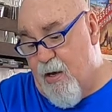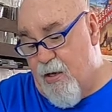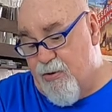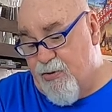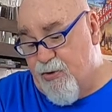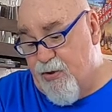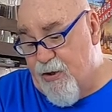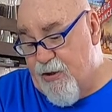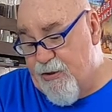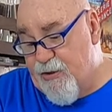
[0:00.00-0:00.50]

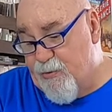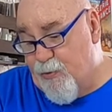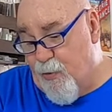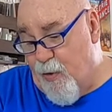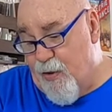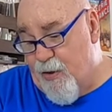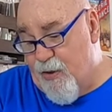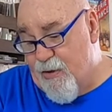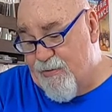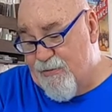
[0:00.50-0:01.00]
So this
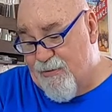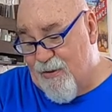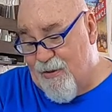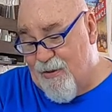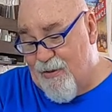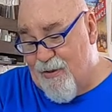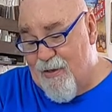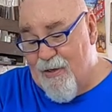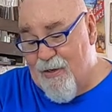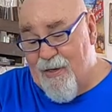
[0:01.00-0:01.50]
one is
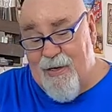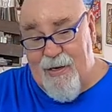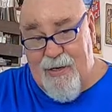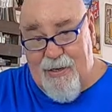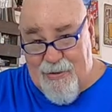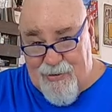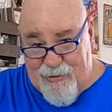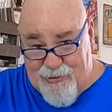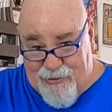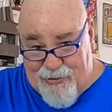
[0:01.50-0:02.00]
a
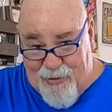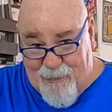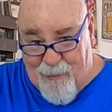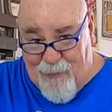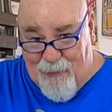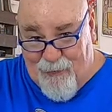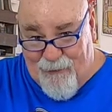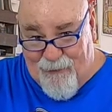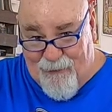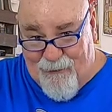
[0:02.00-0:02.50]
triple